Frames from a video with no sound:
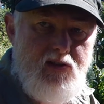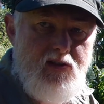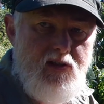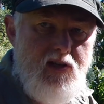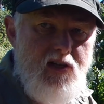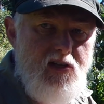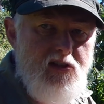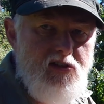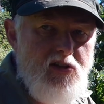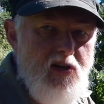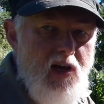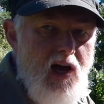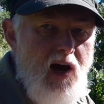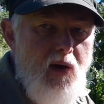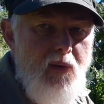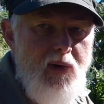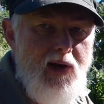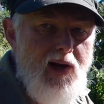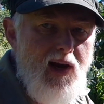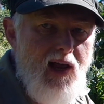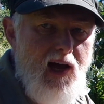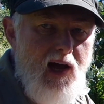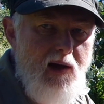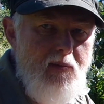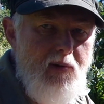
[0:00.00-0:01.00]
is low in
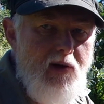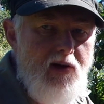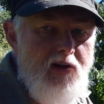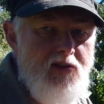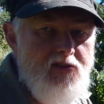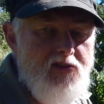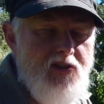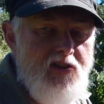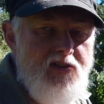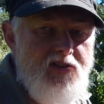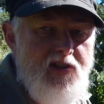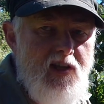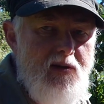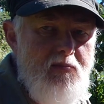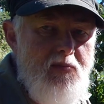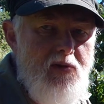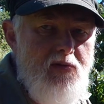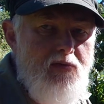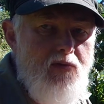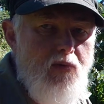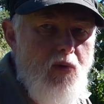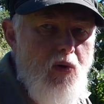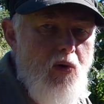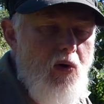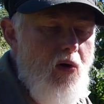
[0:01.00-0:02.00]
labour, as I said
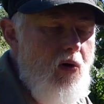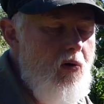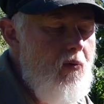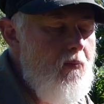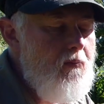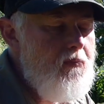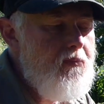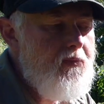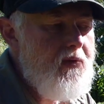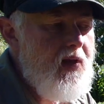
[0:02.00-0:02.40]
before,